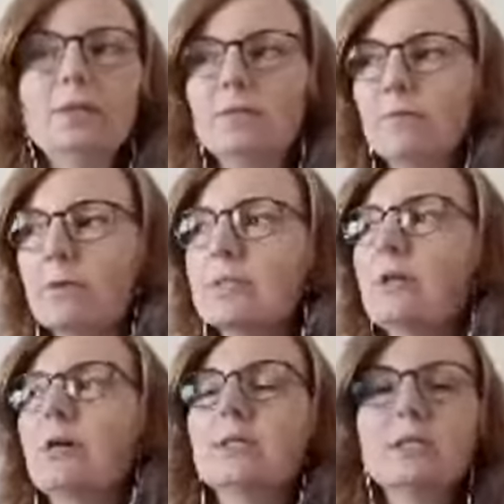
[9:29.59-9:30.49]
But for as
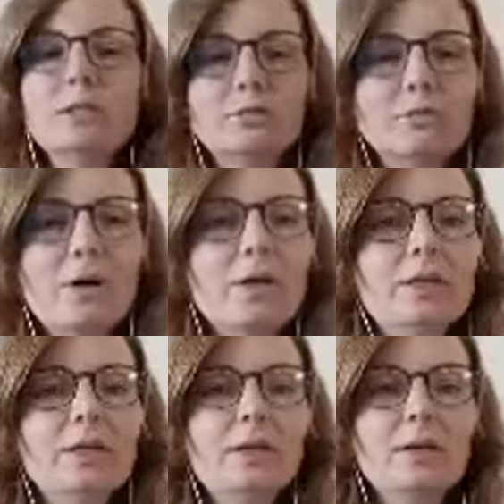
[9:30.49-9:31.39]
long as it's
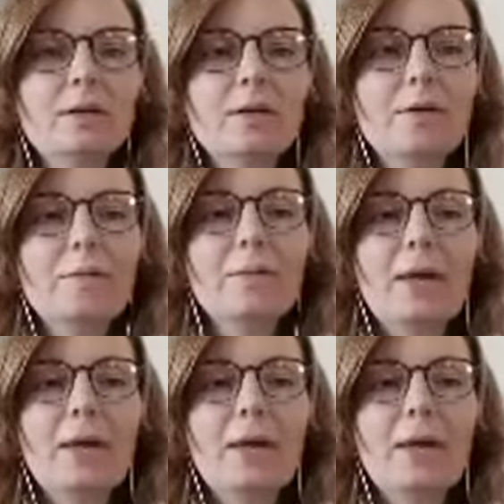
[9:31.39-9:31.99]
fun, um,